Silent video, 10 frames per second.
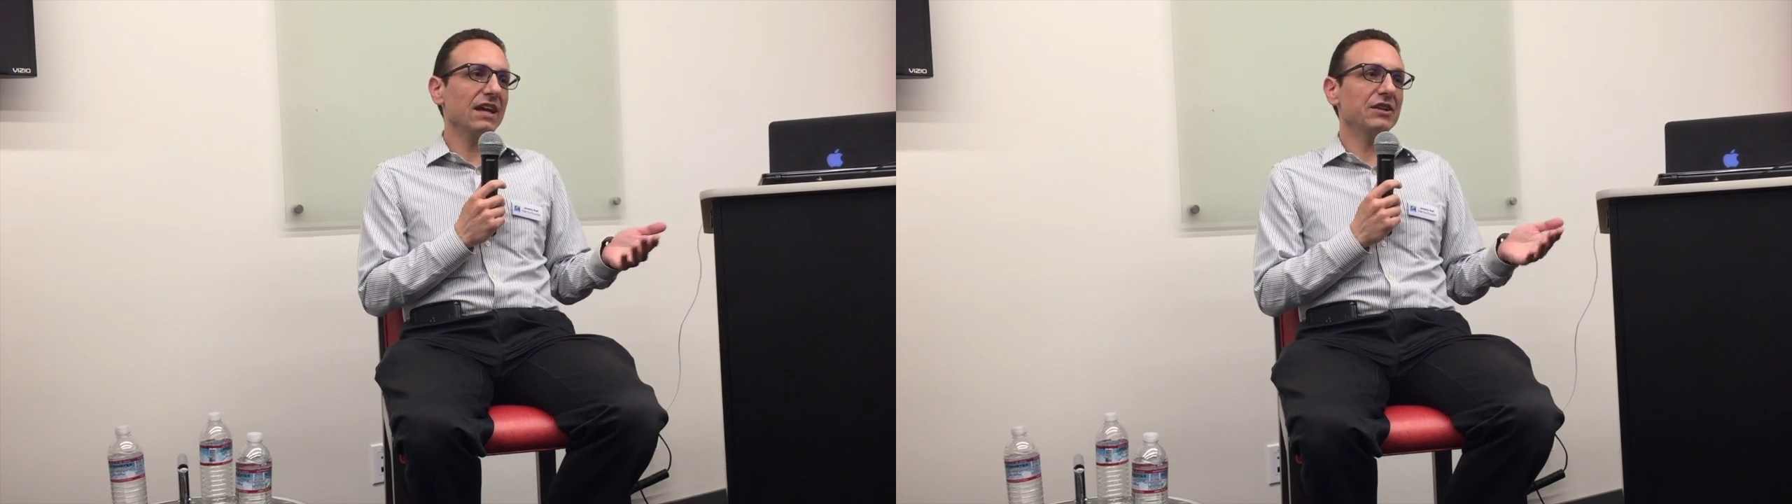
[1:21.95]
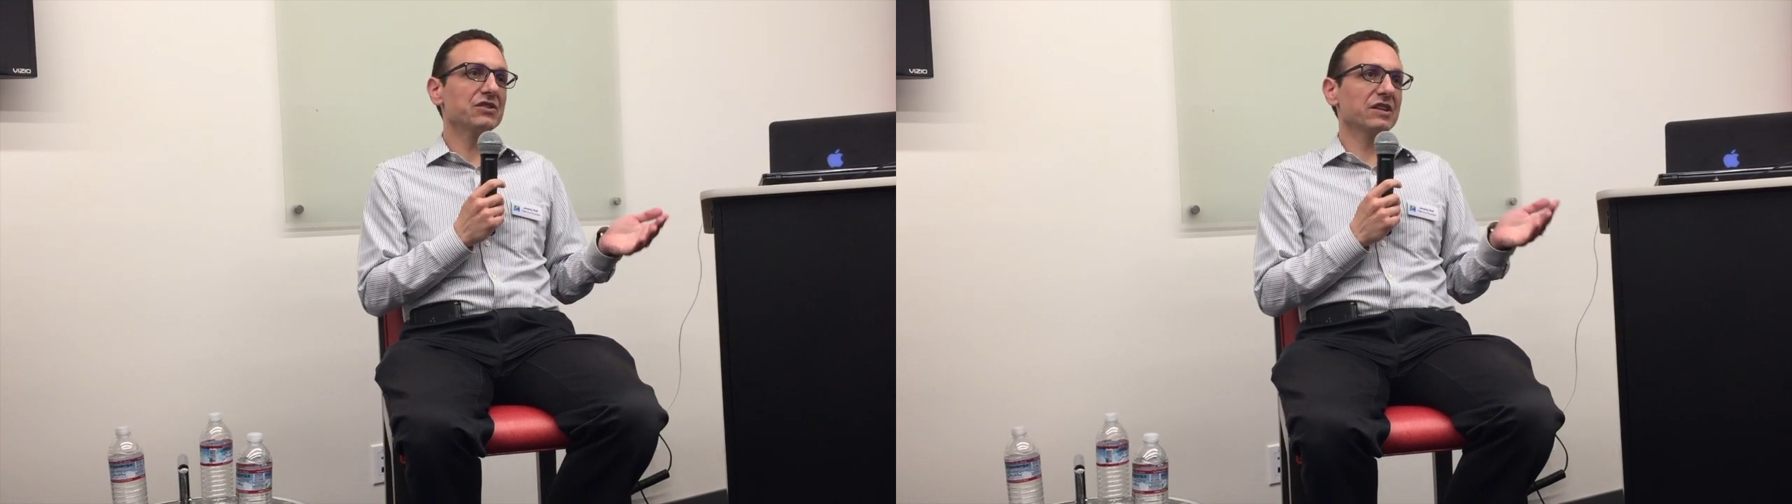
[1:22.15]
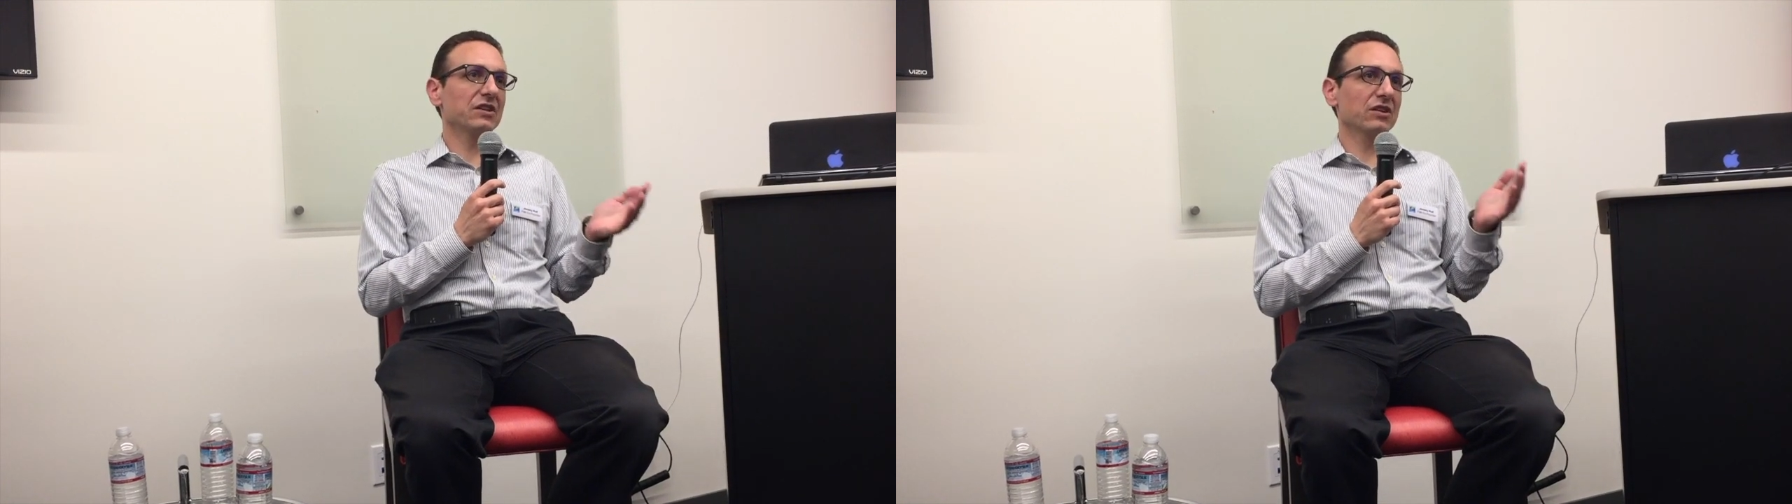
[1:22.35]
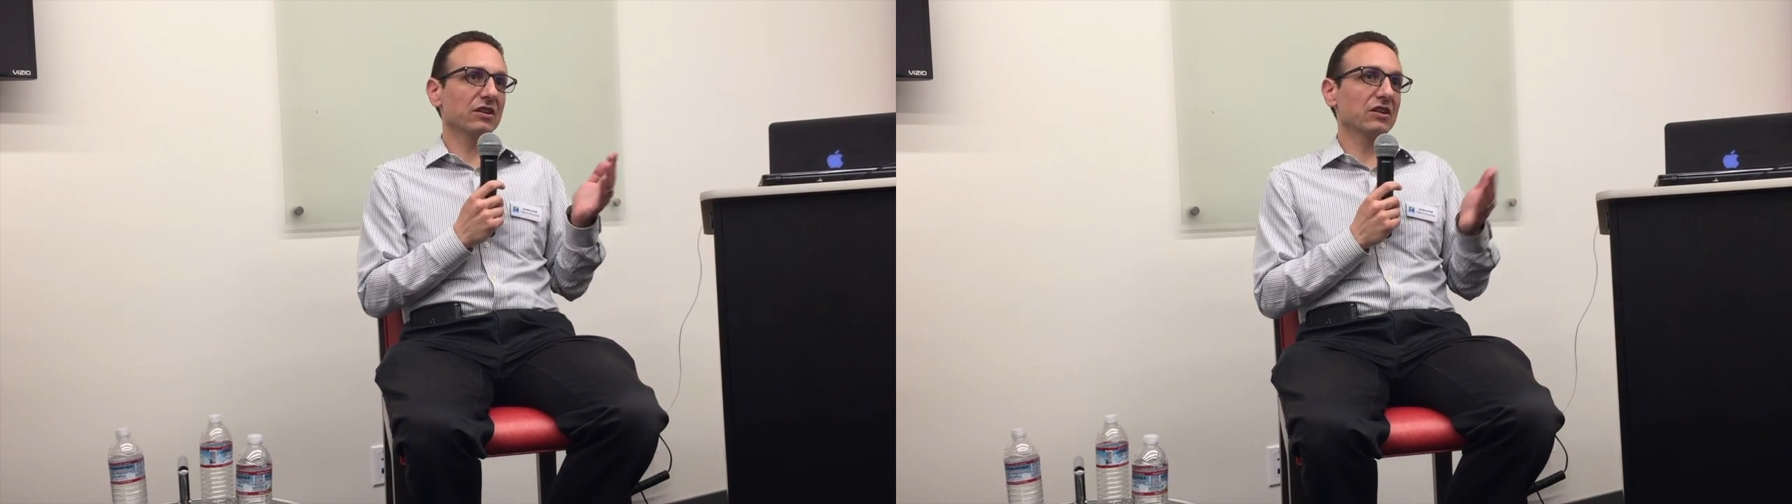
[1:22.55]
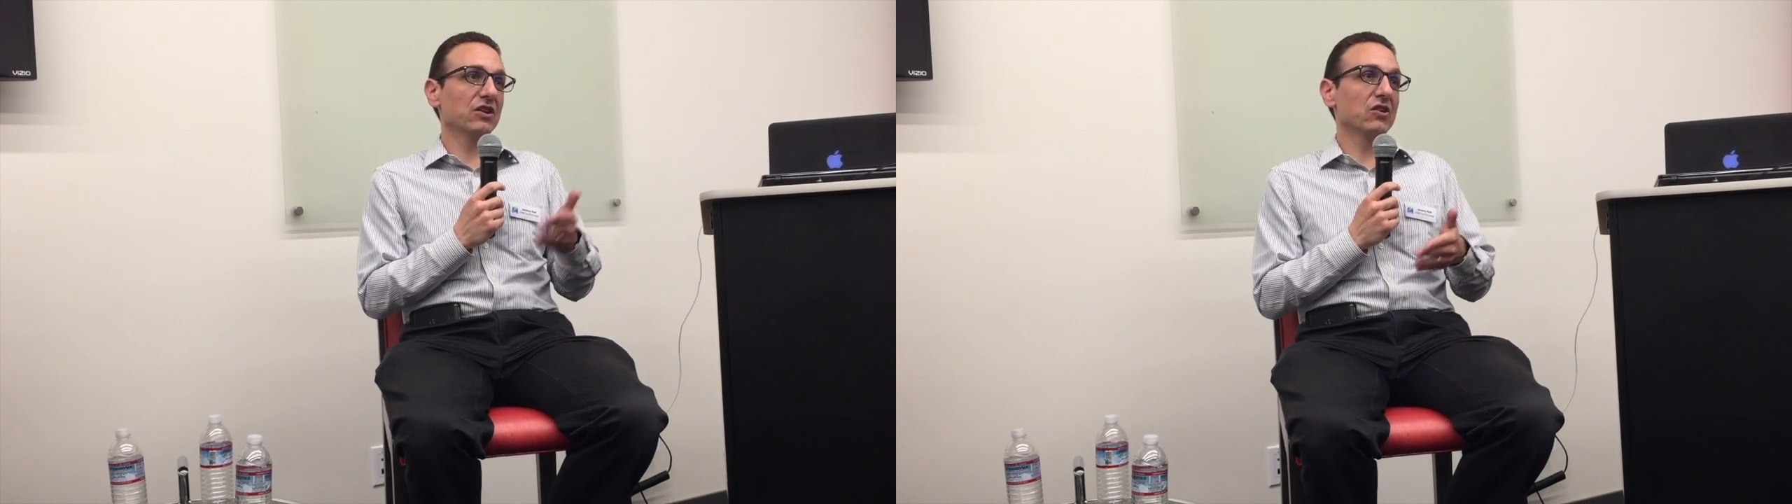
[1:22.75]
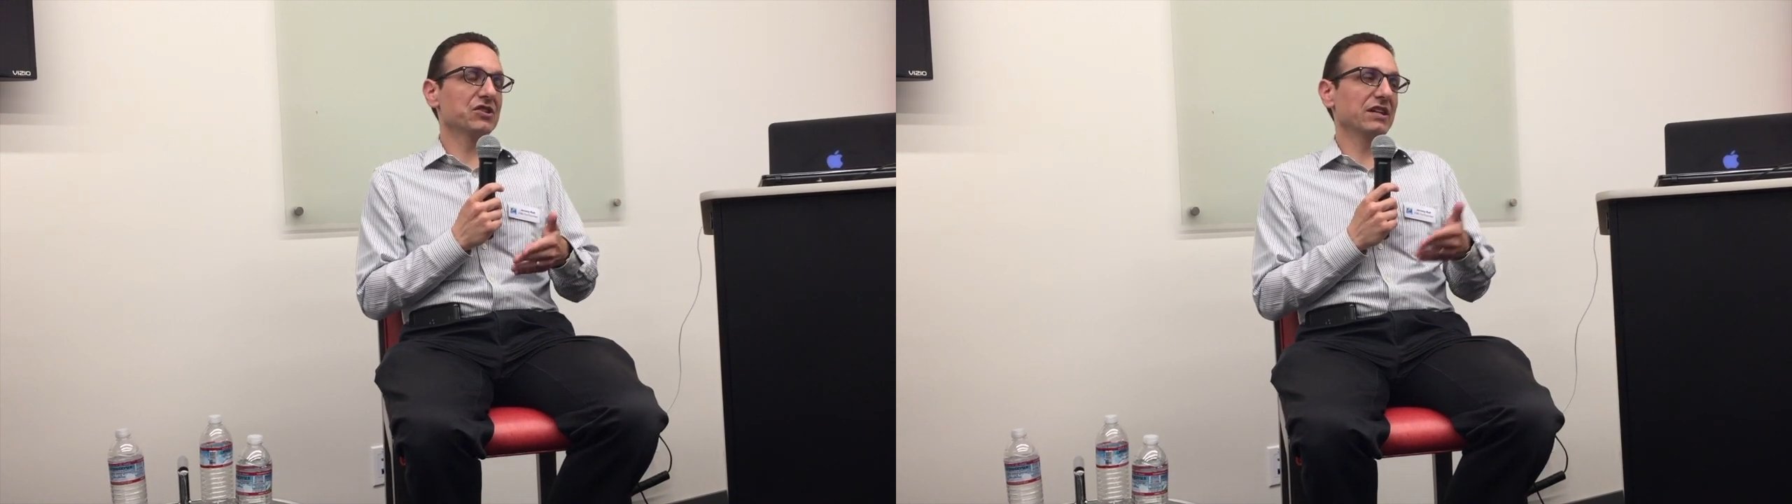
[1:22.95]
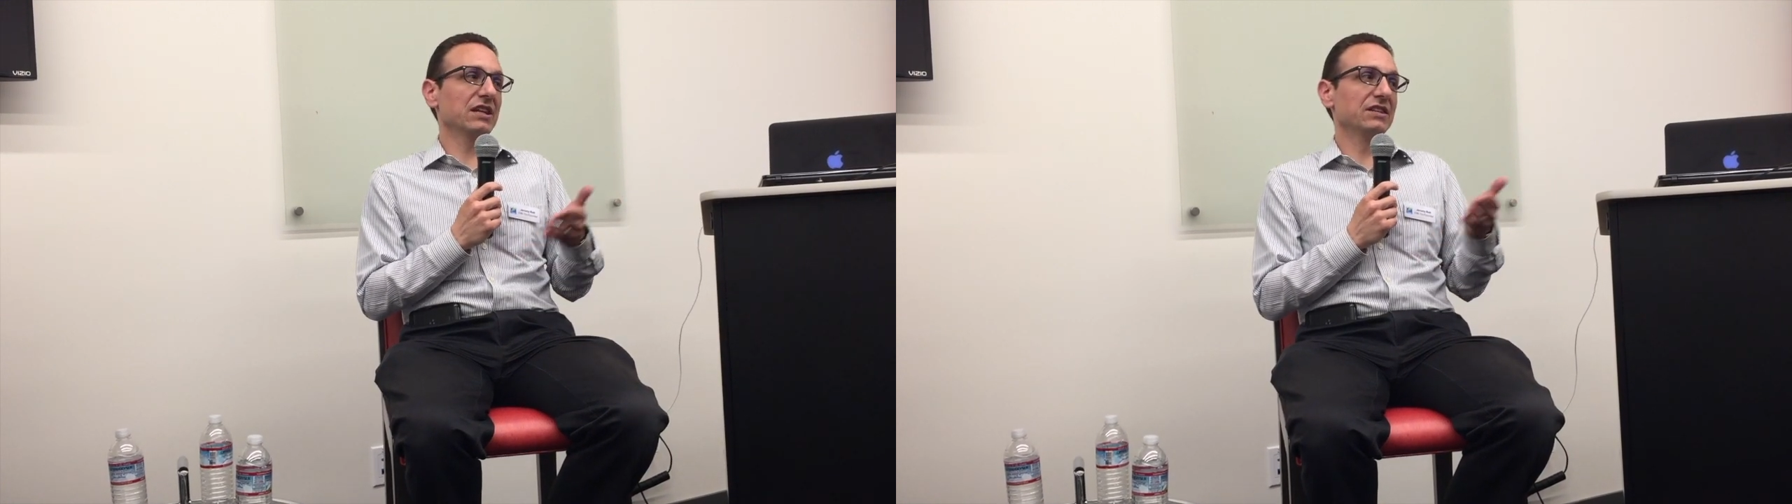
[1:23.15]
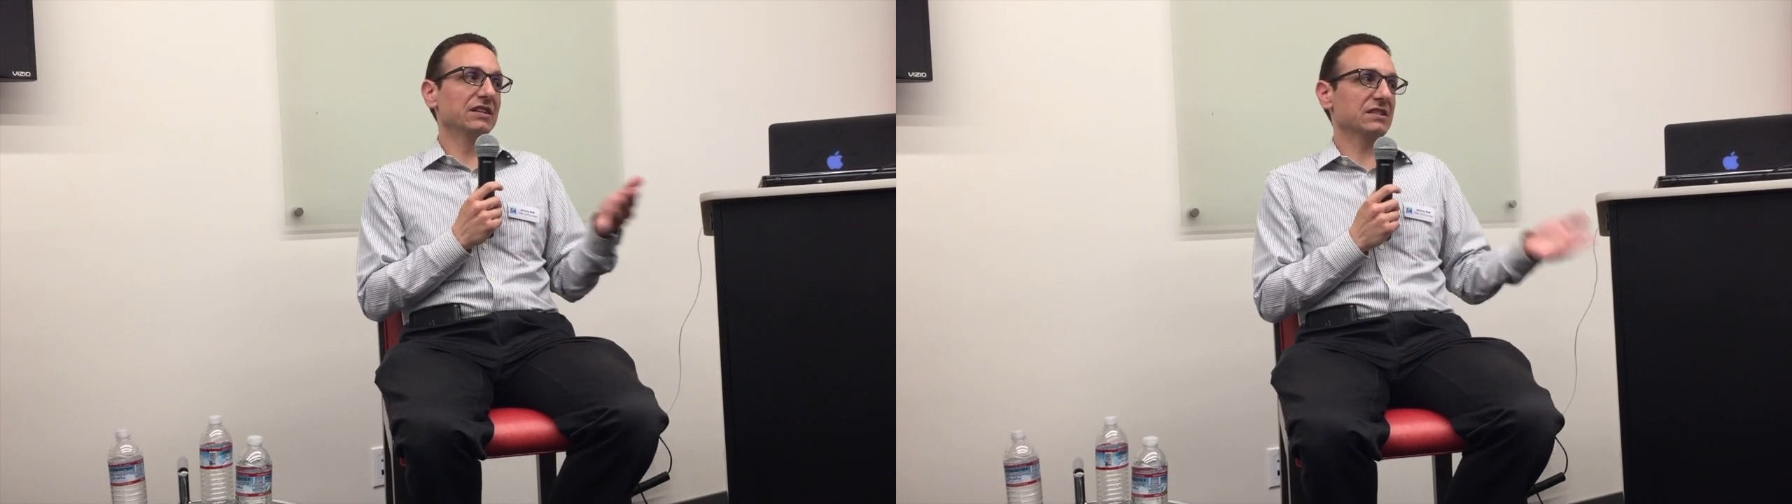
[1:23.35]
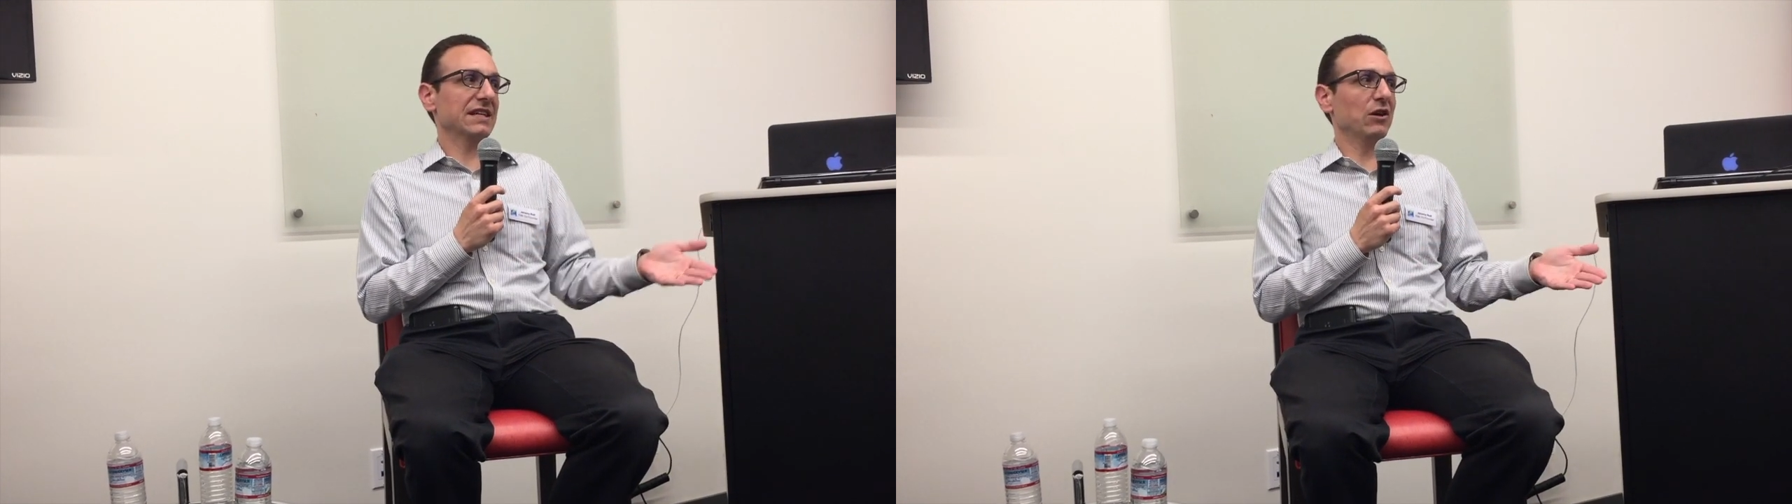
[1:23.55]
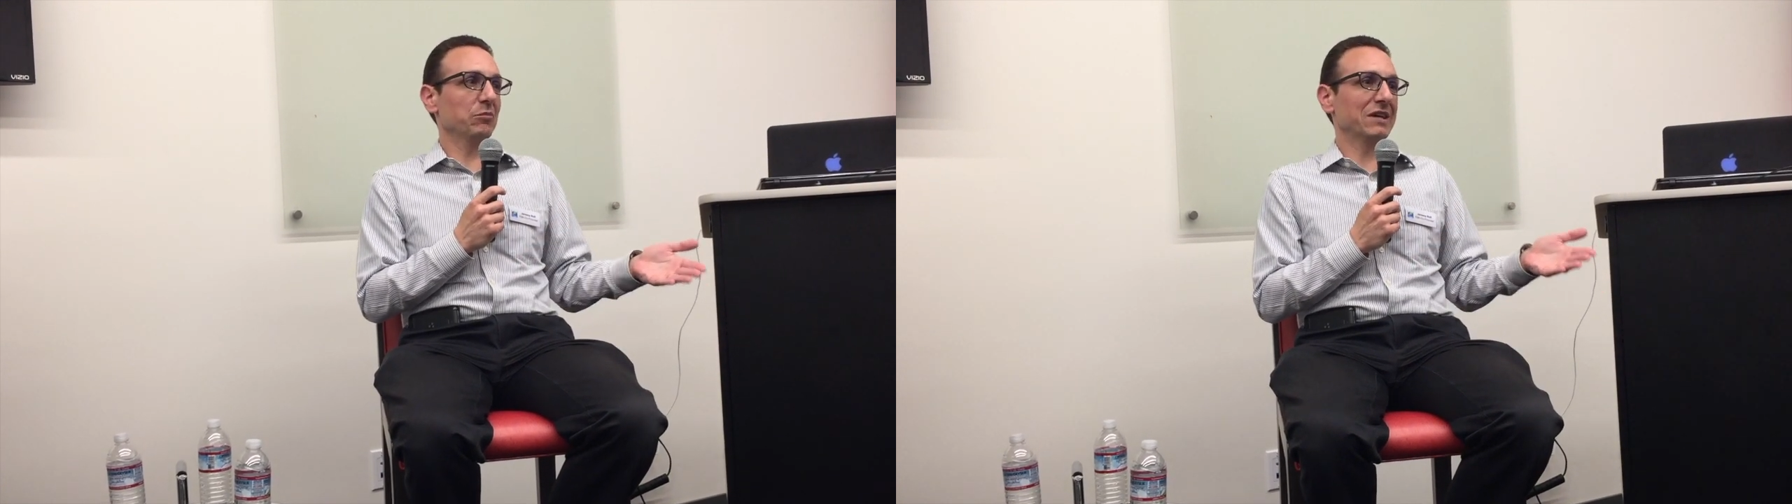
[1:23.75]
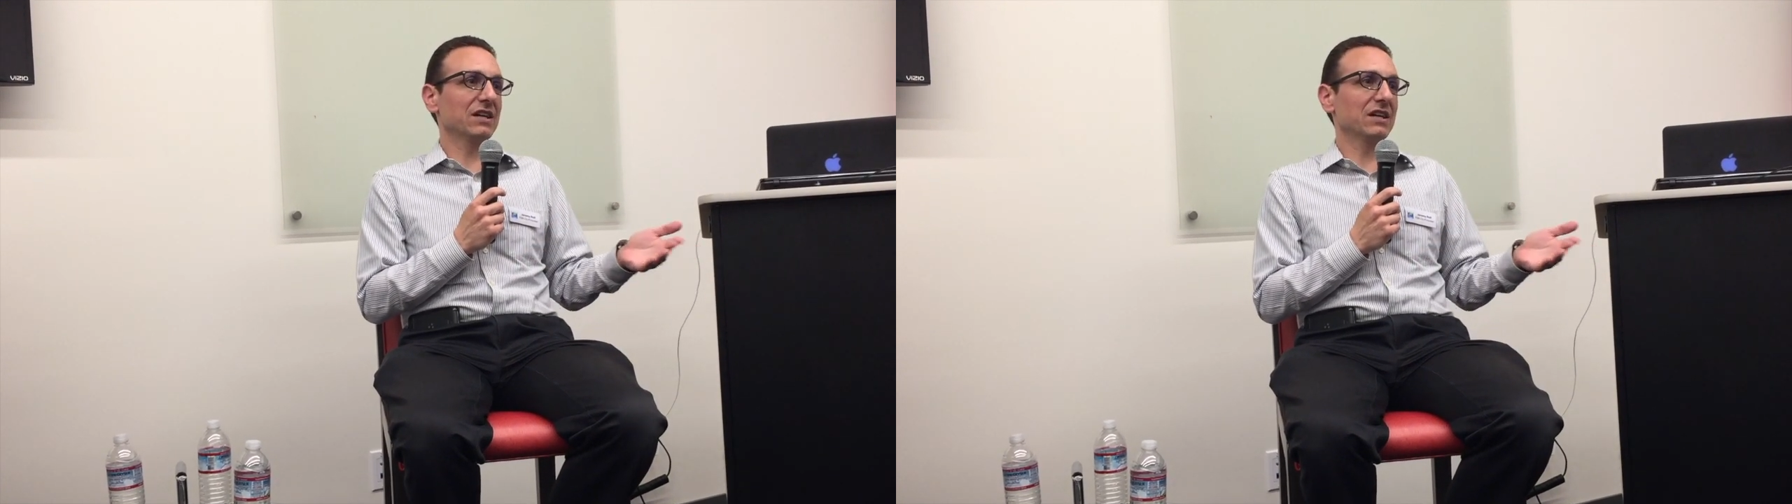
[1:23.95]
and usually they're going to negotiate a discount